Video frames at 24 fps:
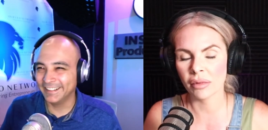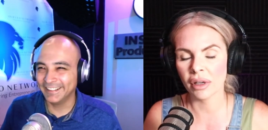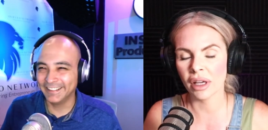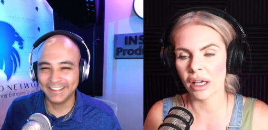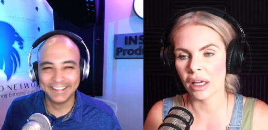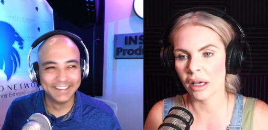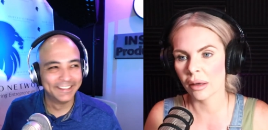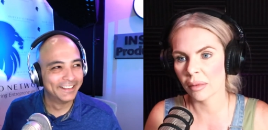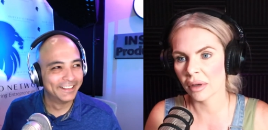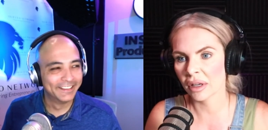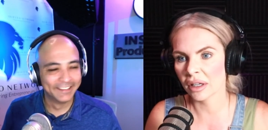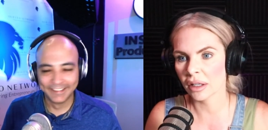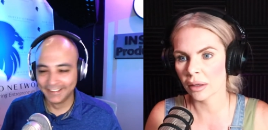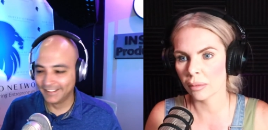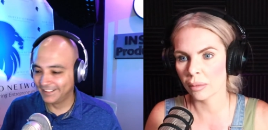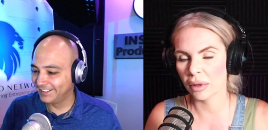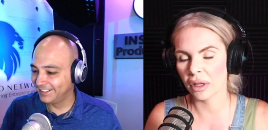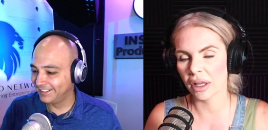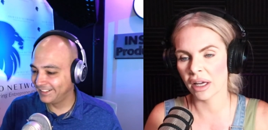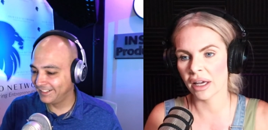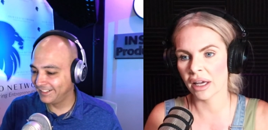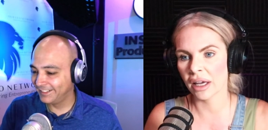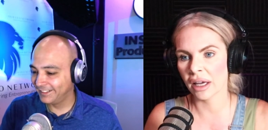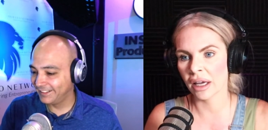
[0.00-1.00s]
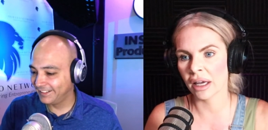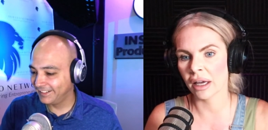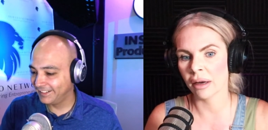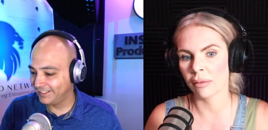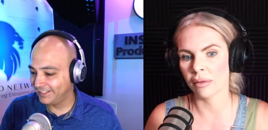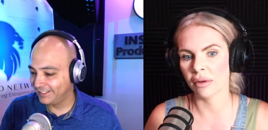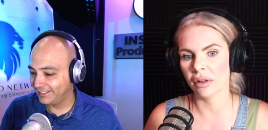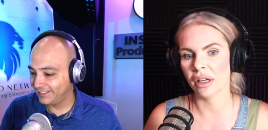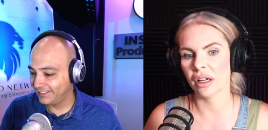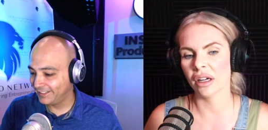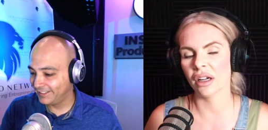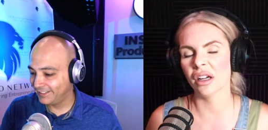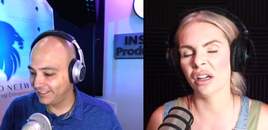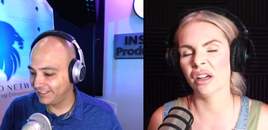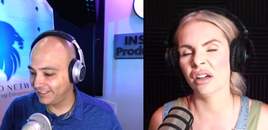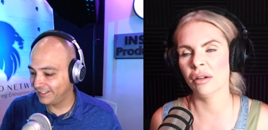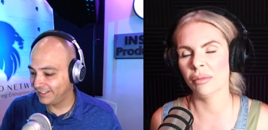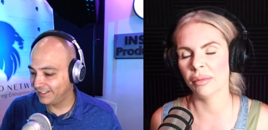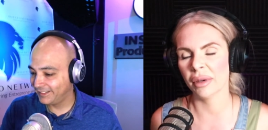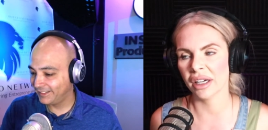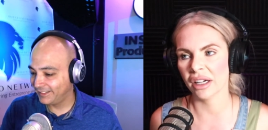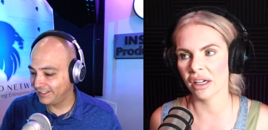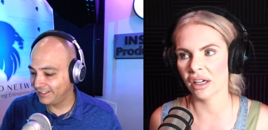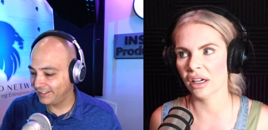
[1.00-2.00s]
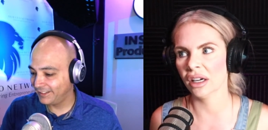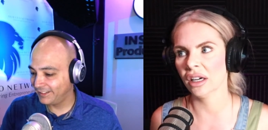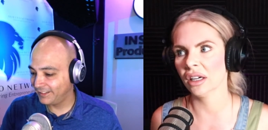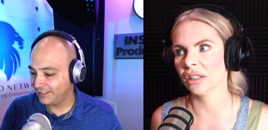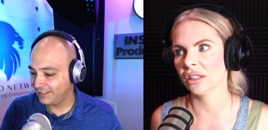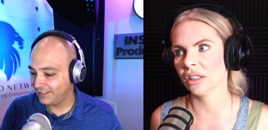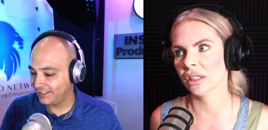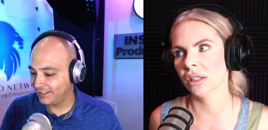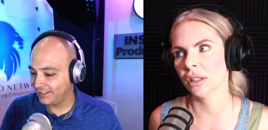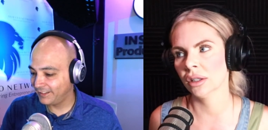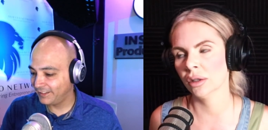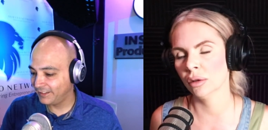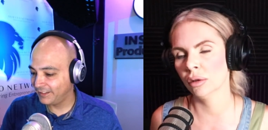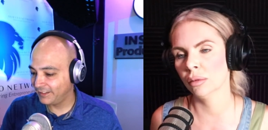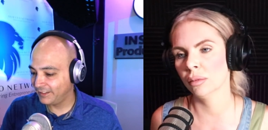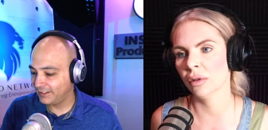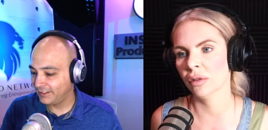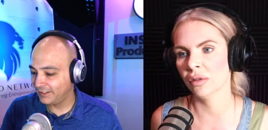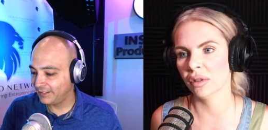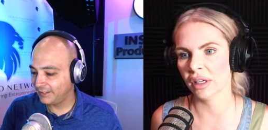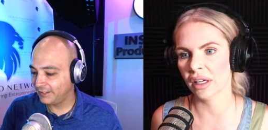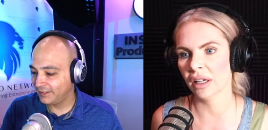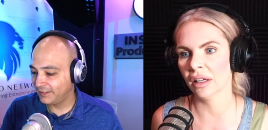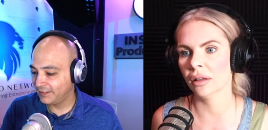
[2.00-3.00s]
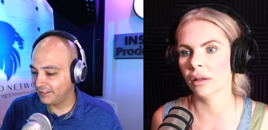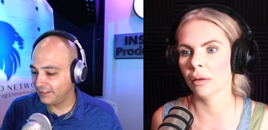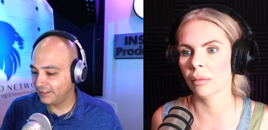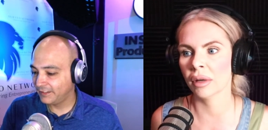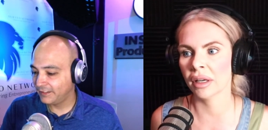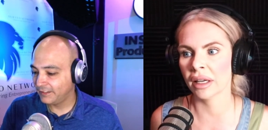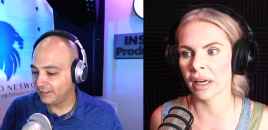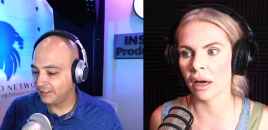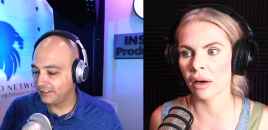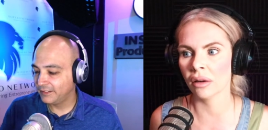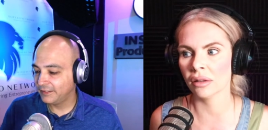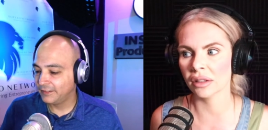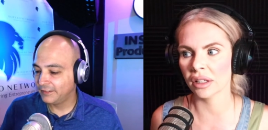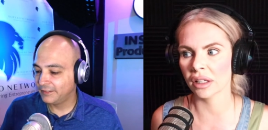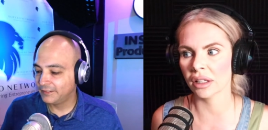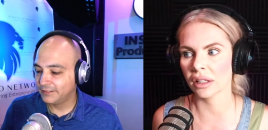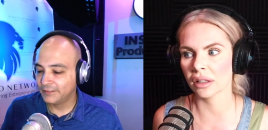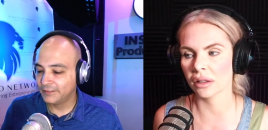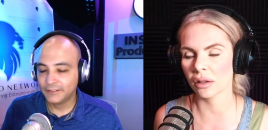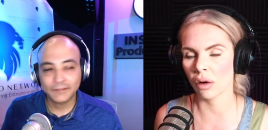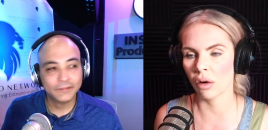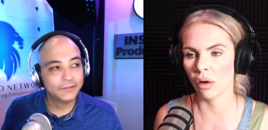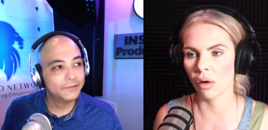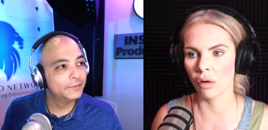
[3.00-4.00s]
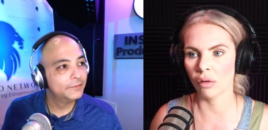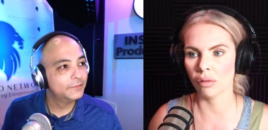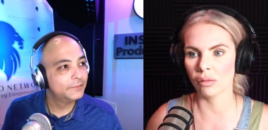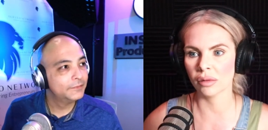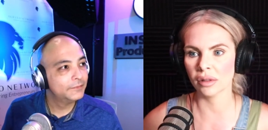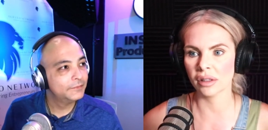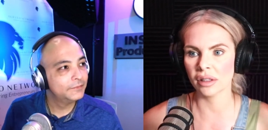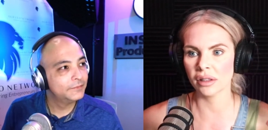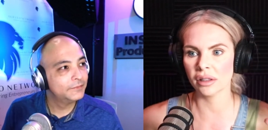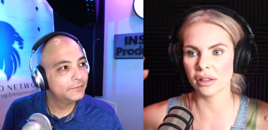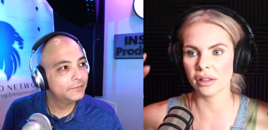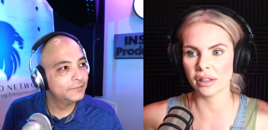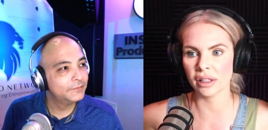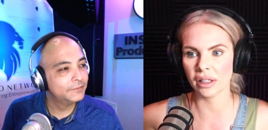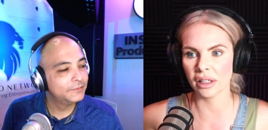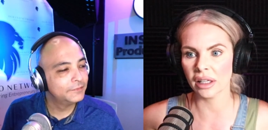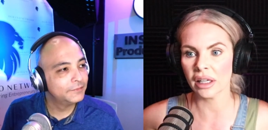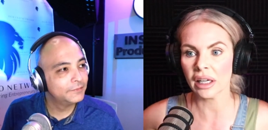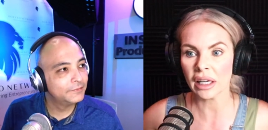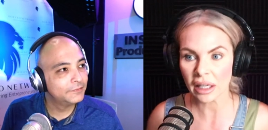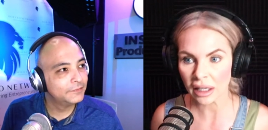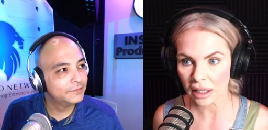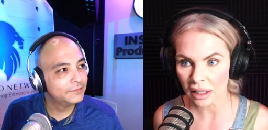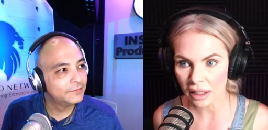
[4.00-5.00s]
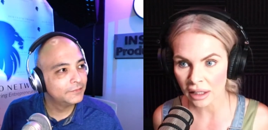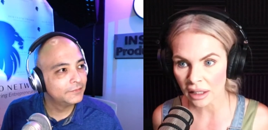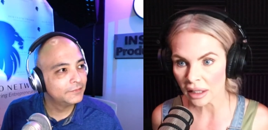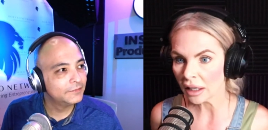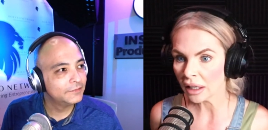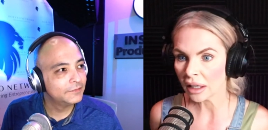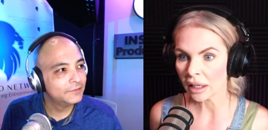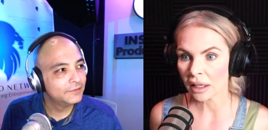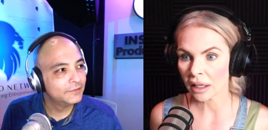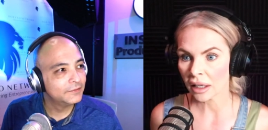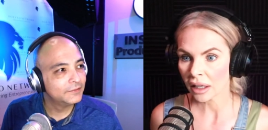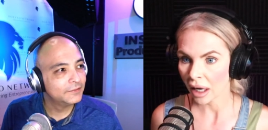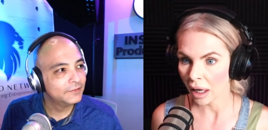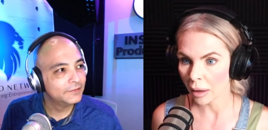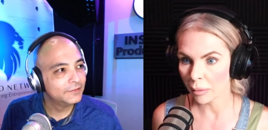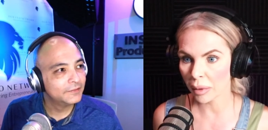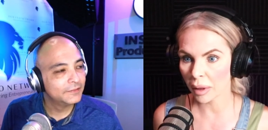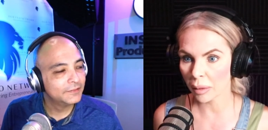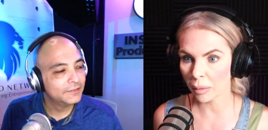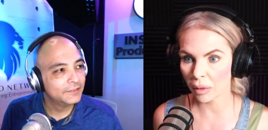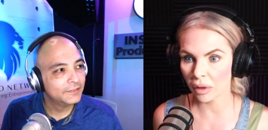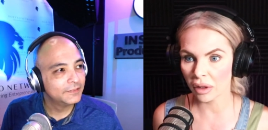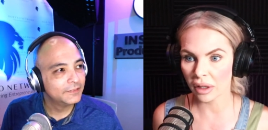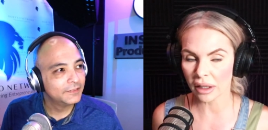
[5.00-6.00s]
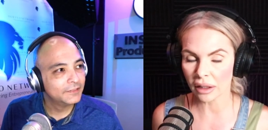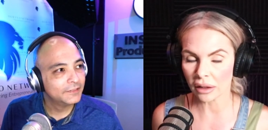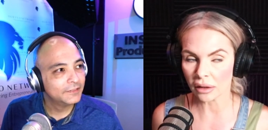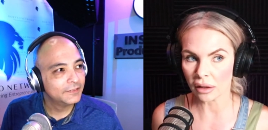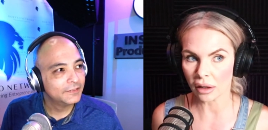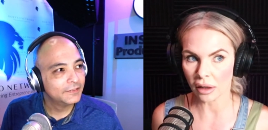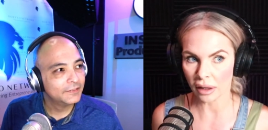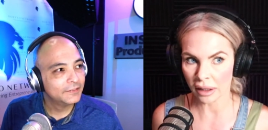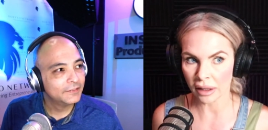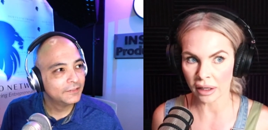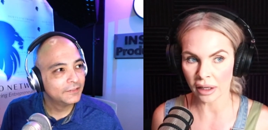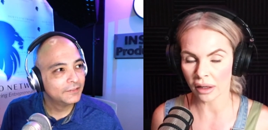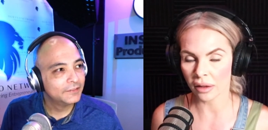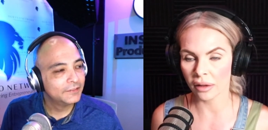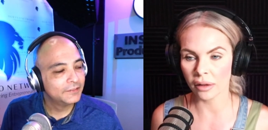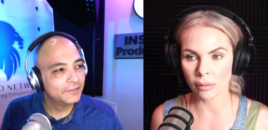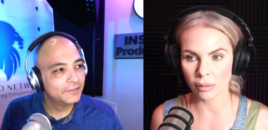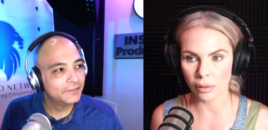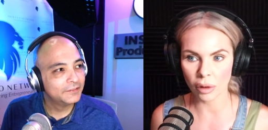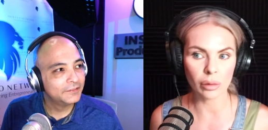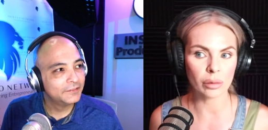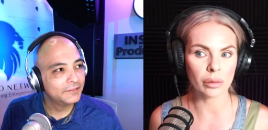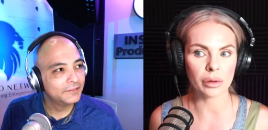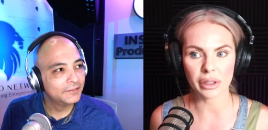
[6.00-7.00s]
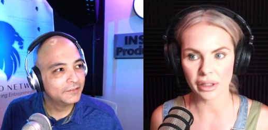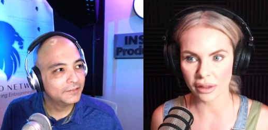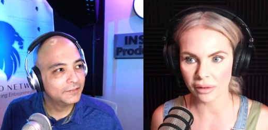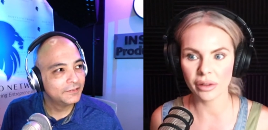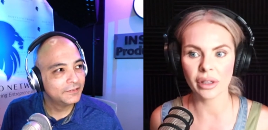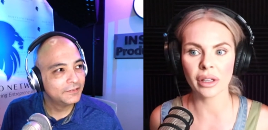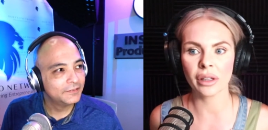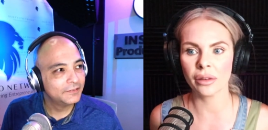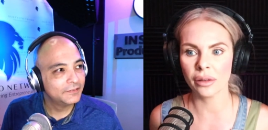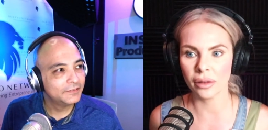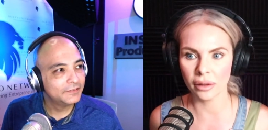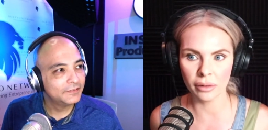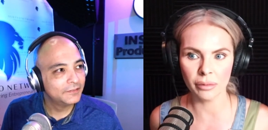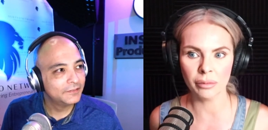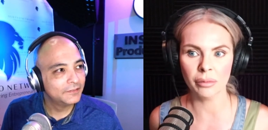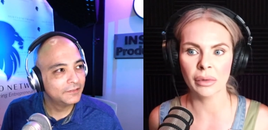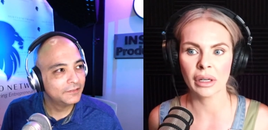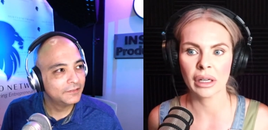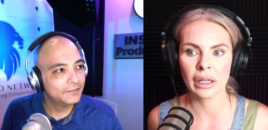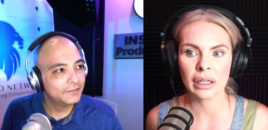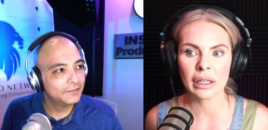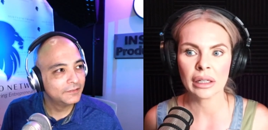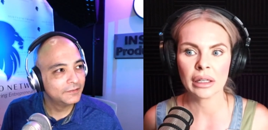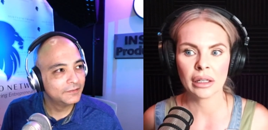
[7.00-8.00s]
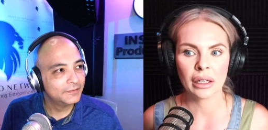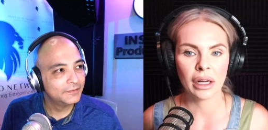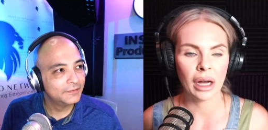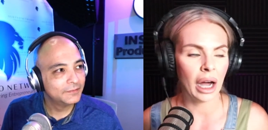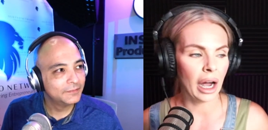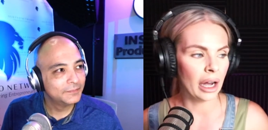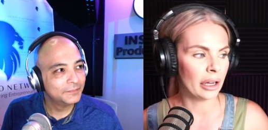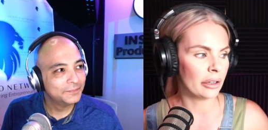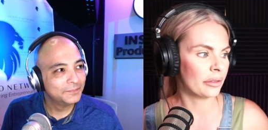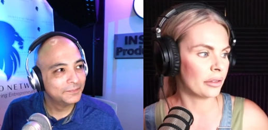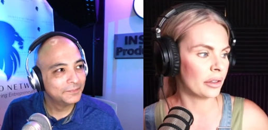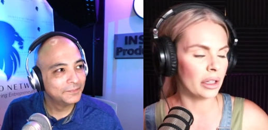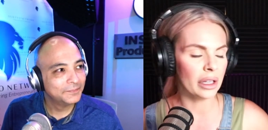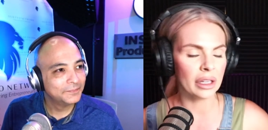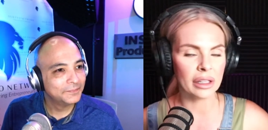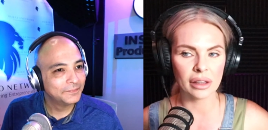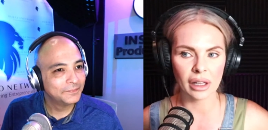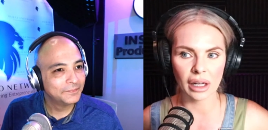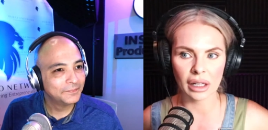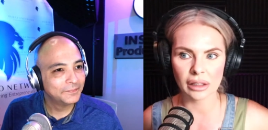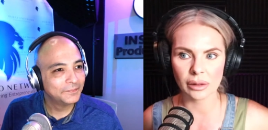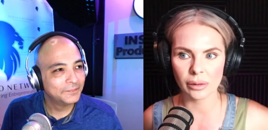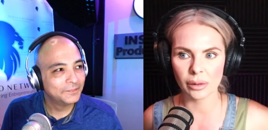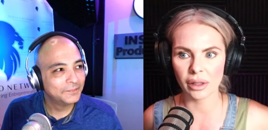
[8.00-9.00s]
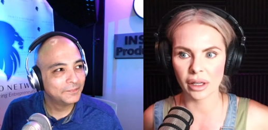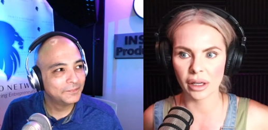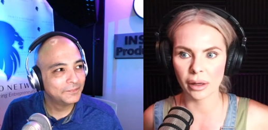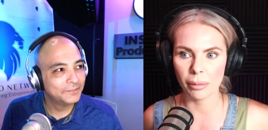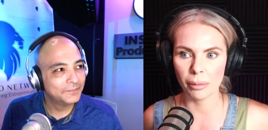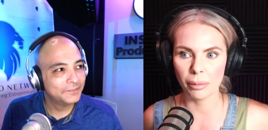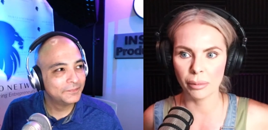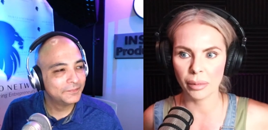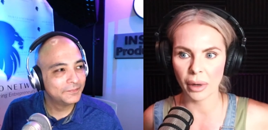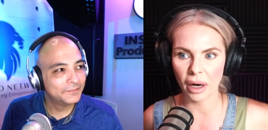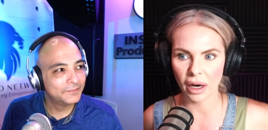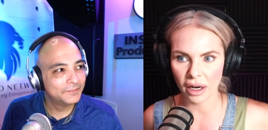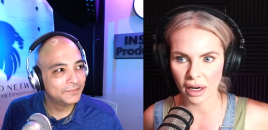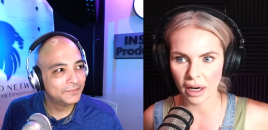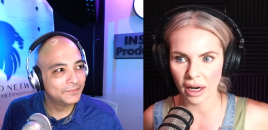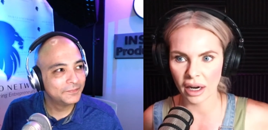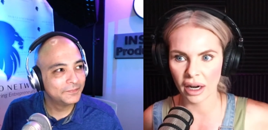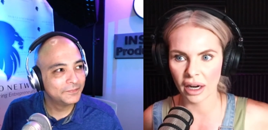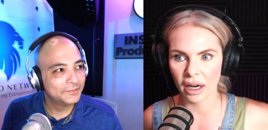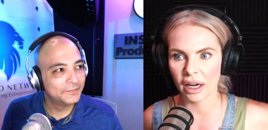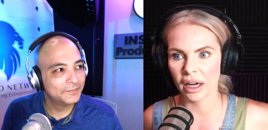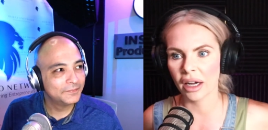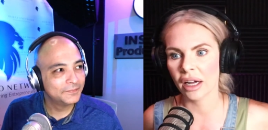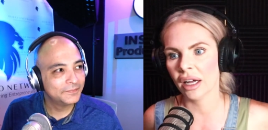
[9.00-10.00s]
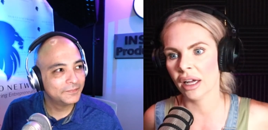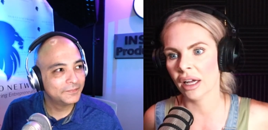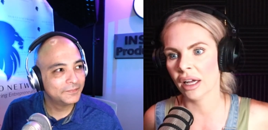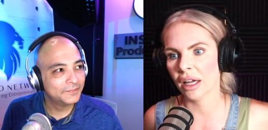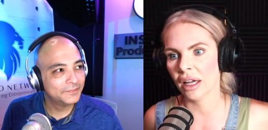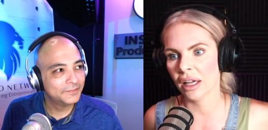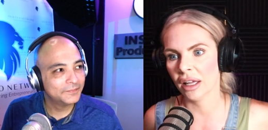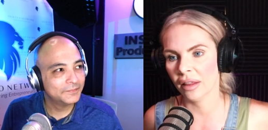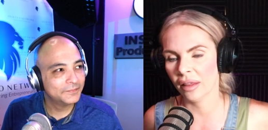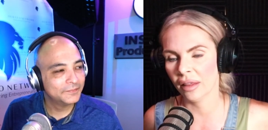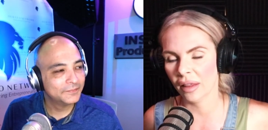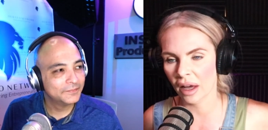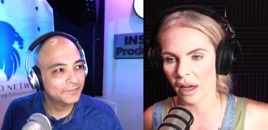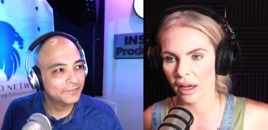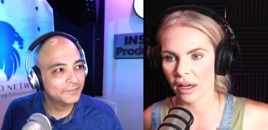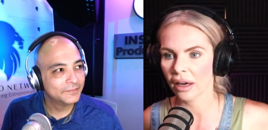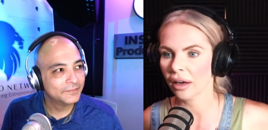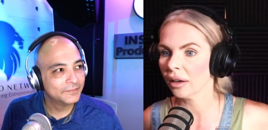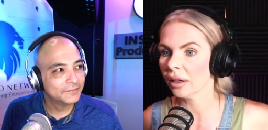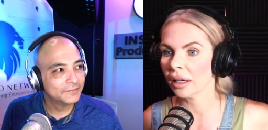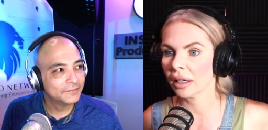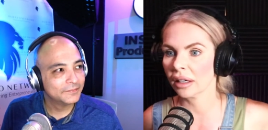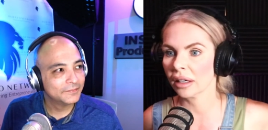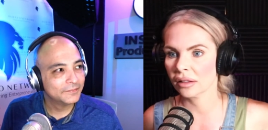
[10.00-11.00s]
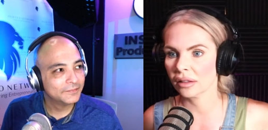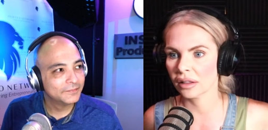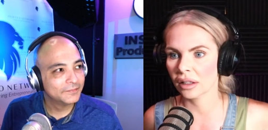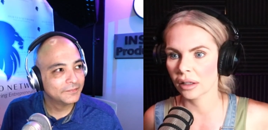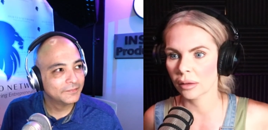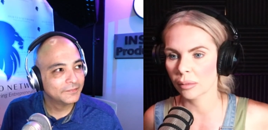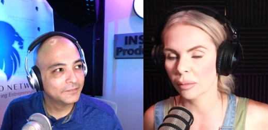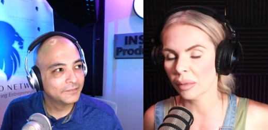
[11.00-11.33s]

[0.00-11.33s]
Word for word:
Speaker 1: came into play, and we're like, oh my gosh, who would move to Anthem? And now it's like its own city, and people like in Anthem don't leave Anthem. I feel like that's what like Buckeye and that area is going to